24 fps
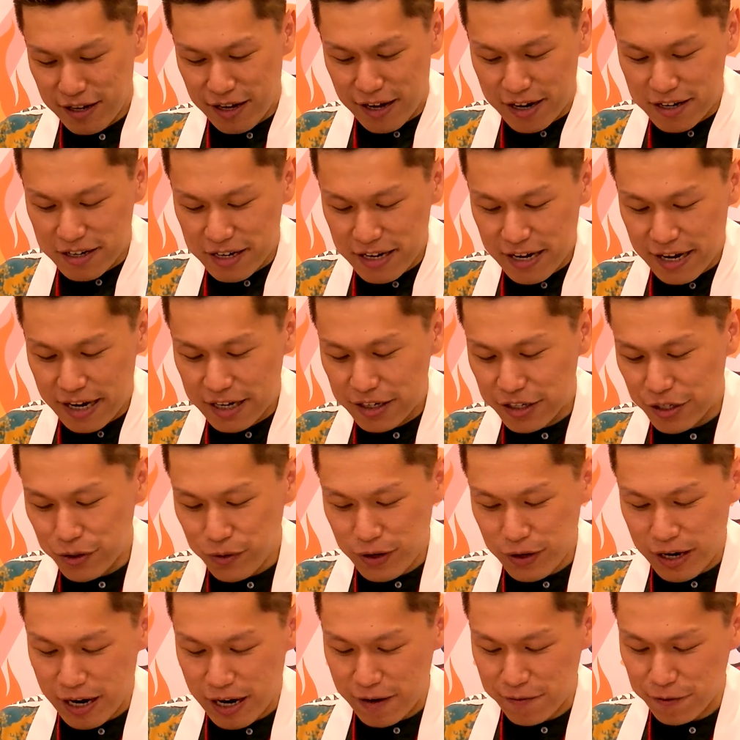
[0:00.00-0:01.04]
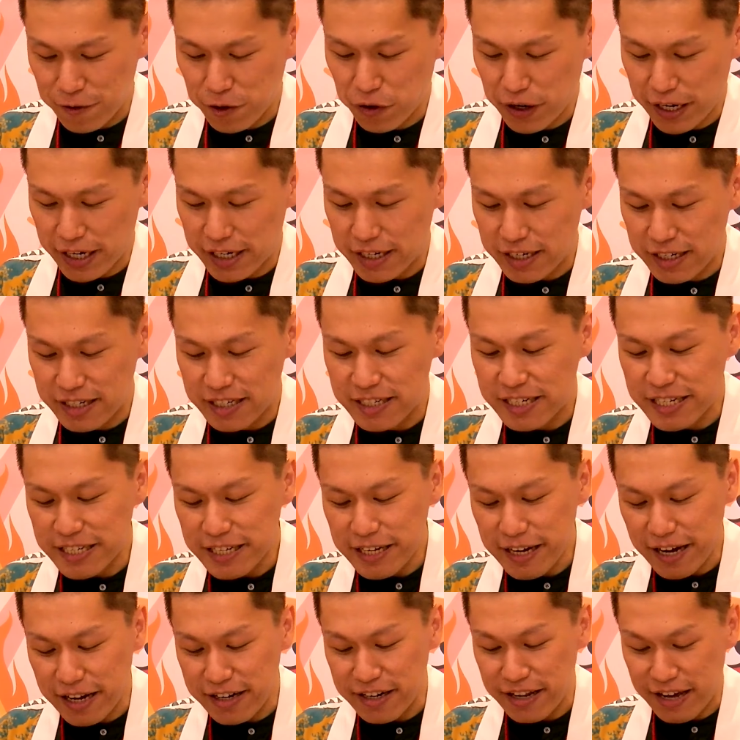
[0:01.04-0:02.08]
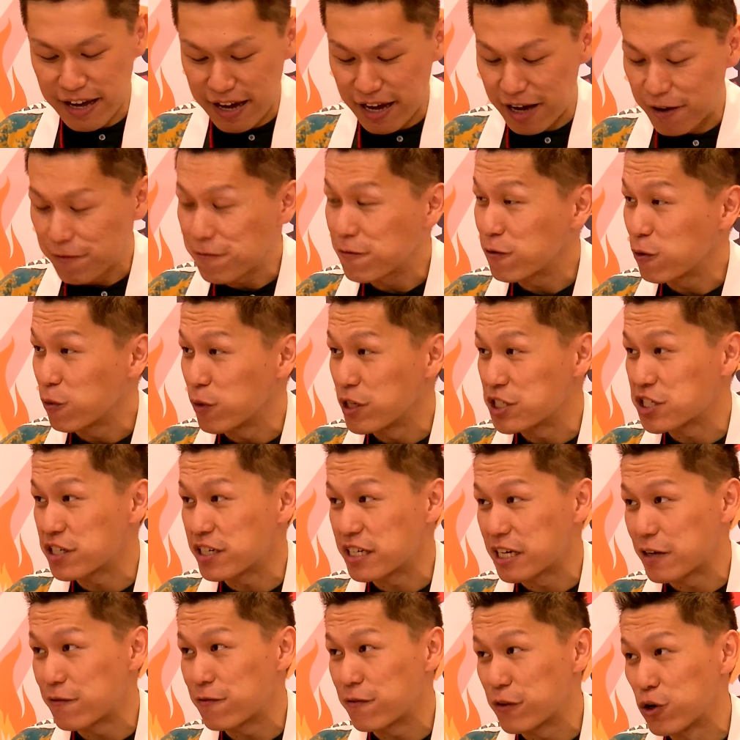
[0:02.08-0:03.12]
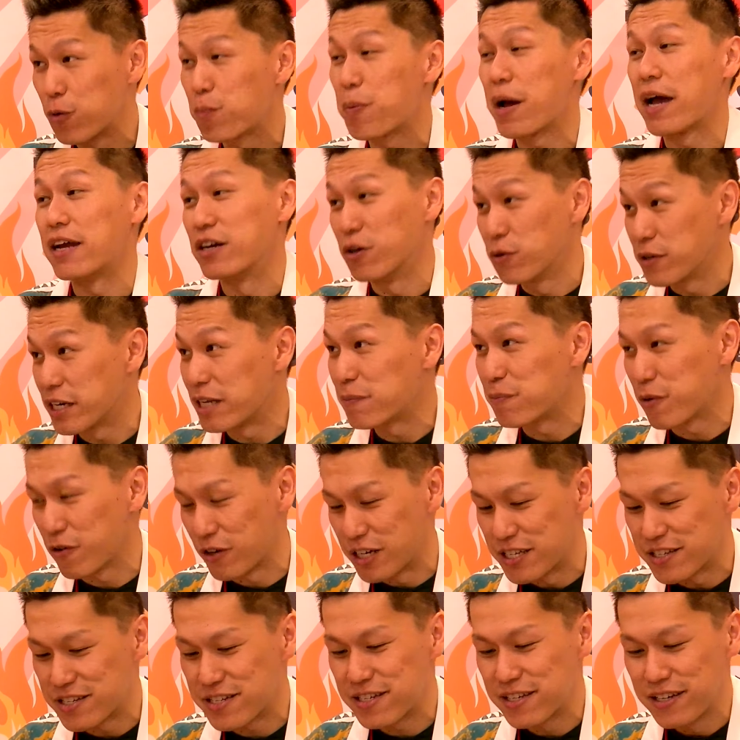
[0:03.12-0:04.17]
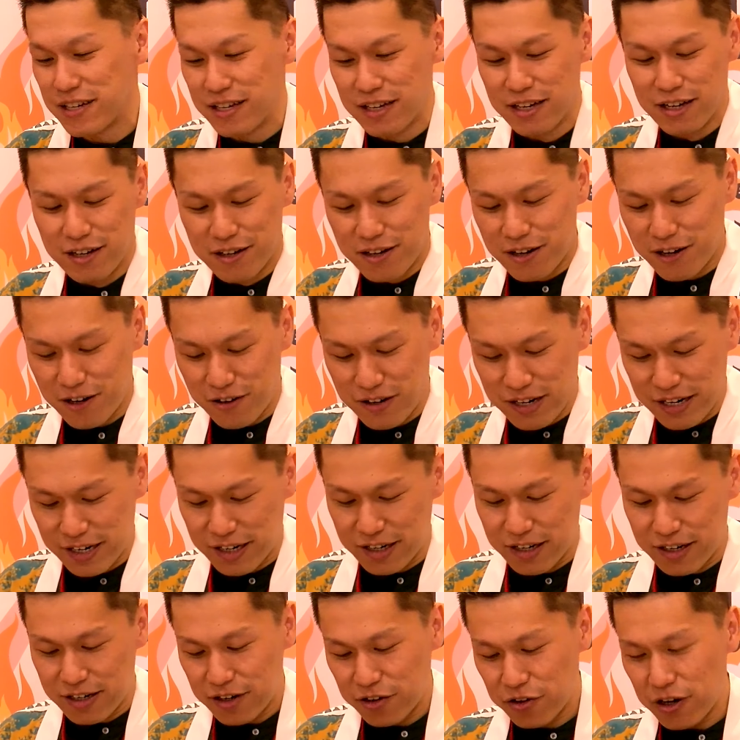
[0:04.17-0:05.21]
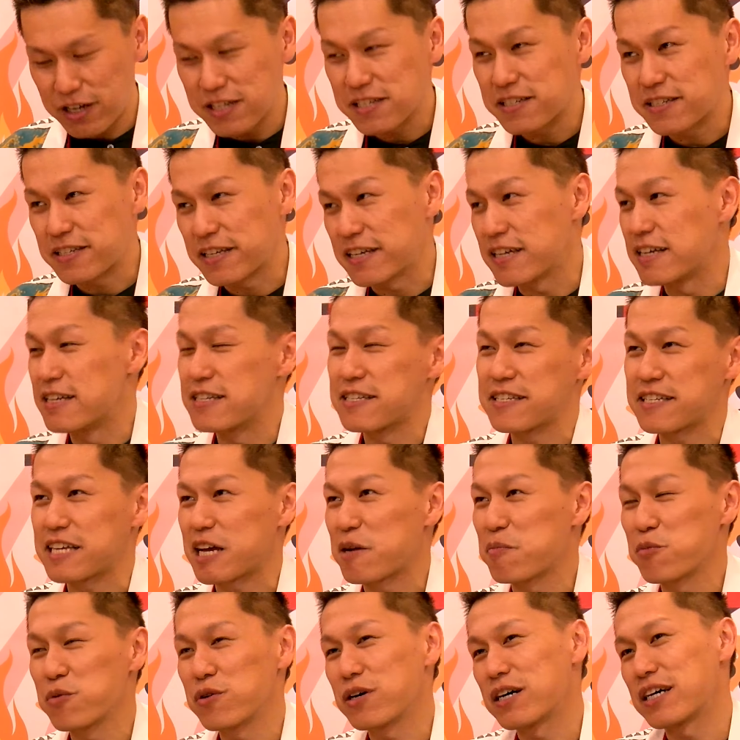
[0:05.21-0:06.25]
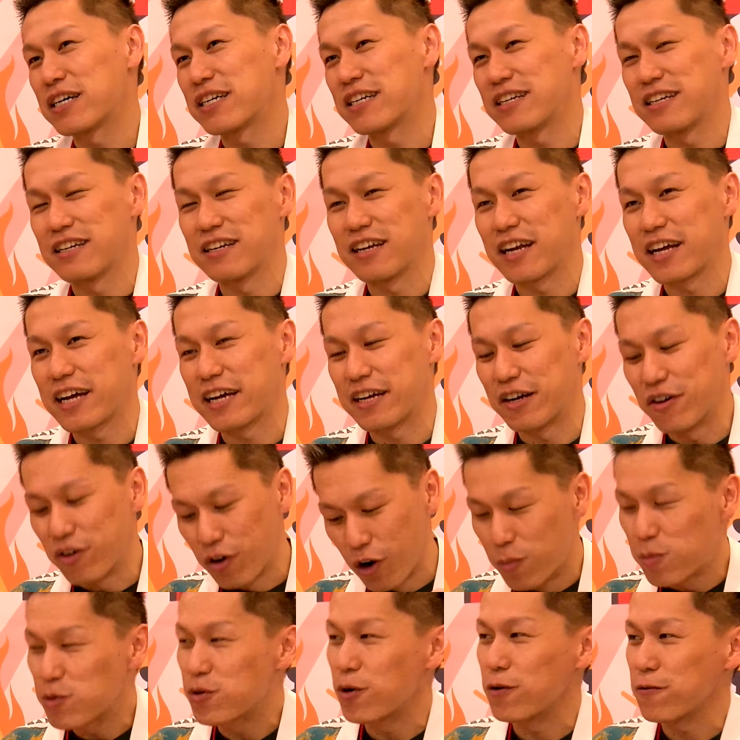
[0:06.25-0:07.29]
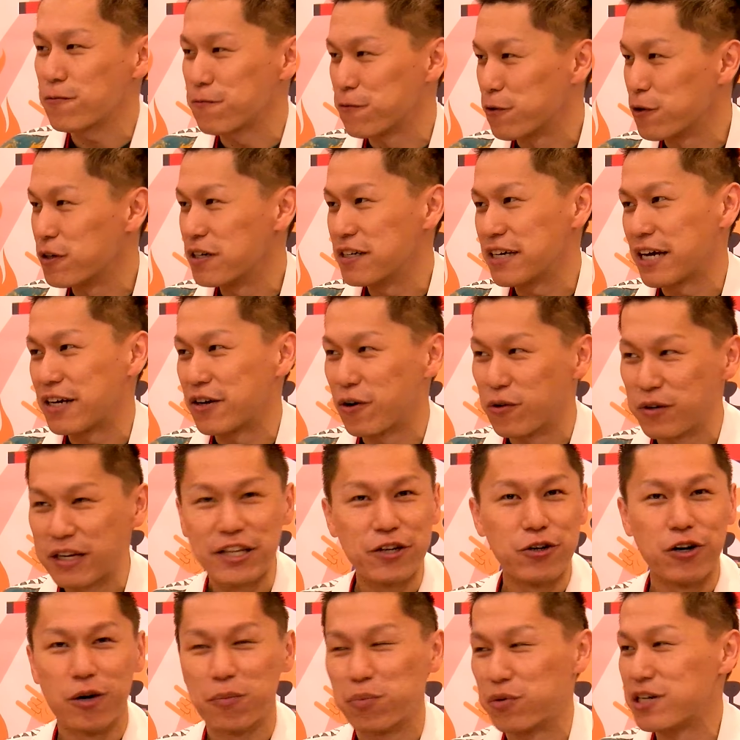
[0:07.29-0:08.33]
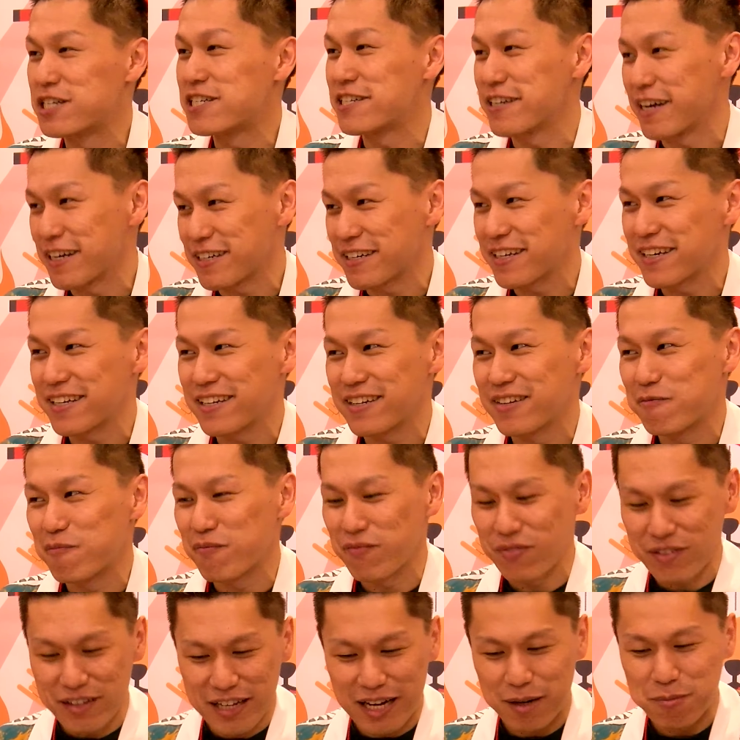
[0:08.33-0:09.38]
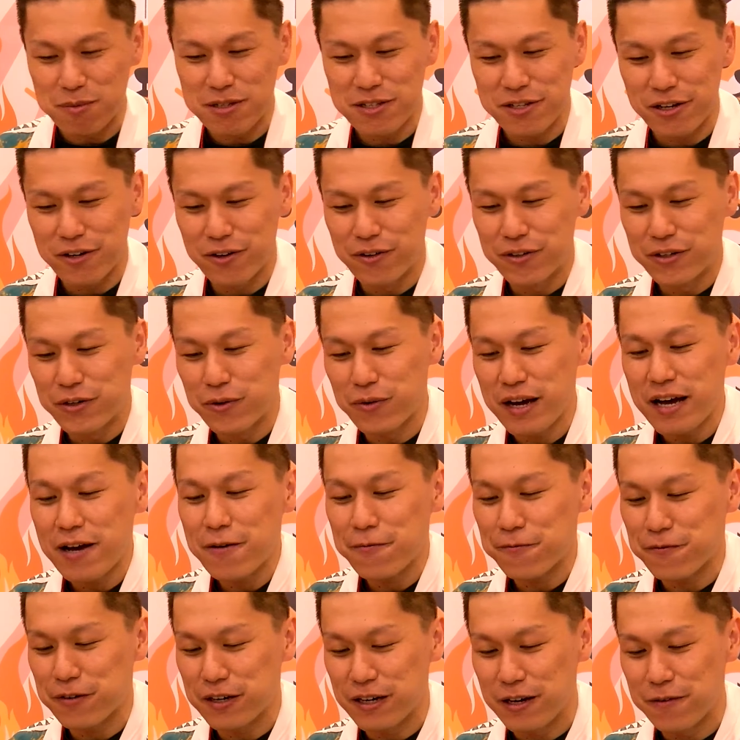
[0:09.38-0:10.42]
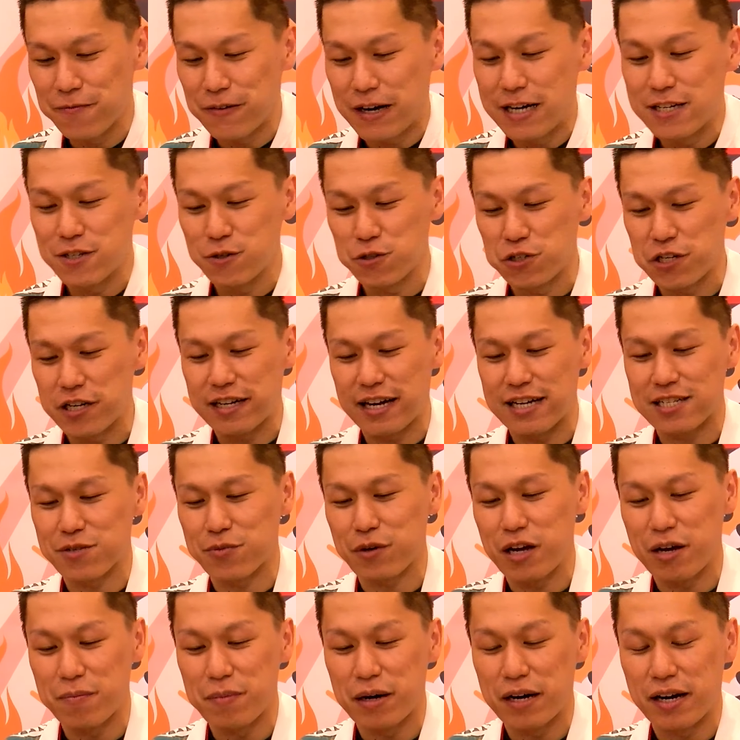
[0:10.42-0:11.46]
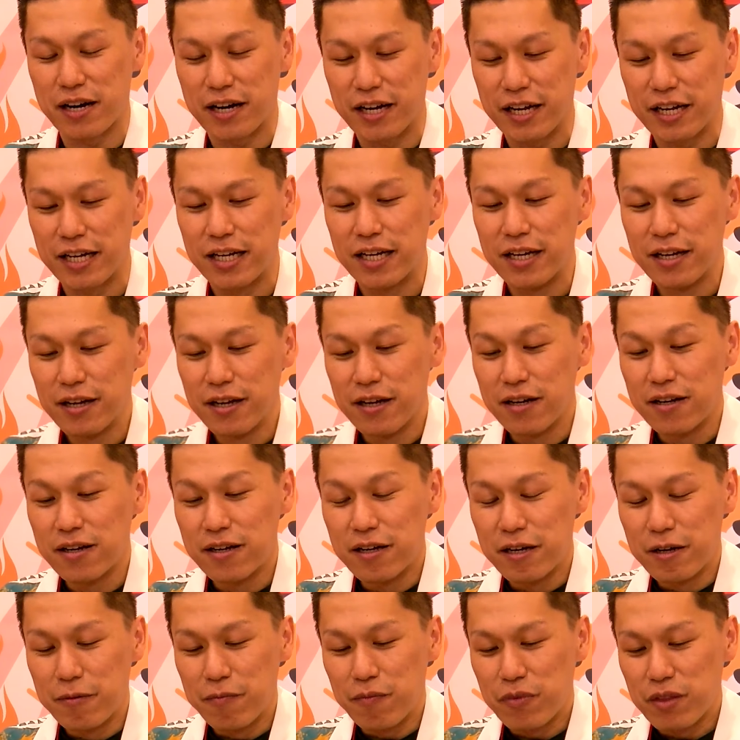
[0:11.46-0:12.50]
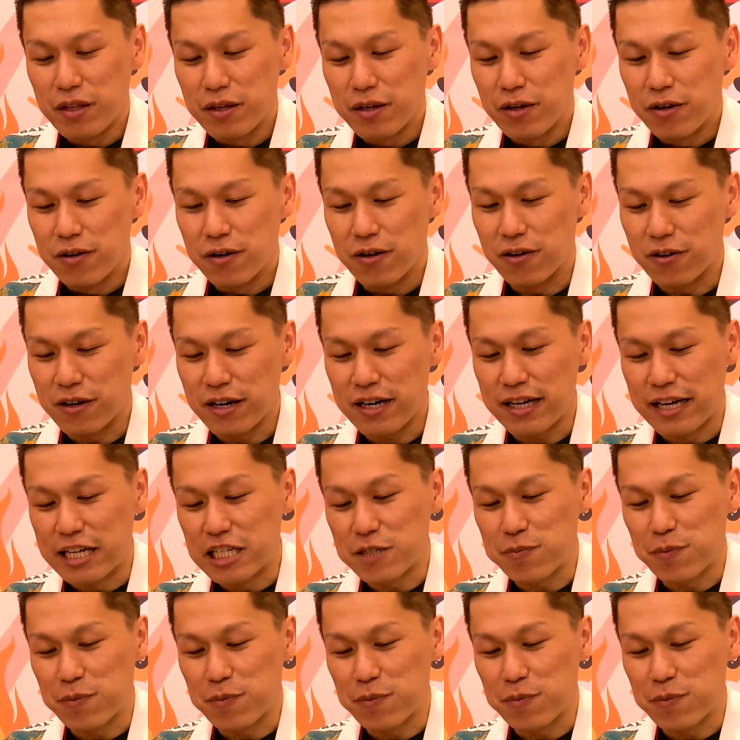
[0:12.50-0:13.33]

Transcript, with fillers: and then you have grade D and F, which give you penalty points. Okay. All right. Grade C is somewhat like home cooked food that only you appreciate it. Yeah. So you have uh, five sushi cards whereby all right, each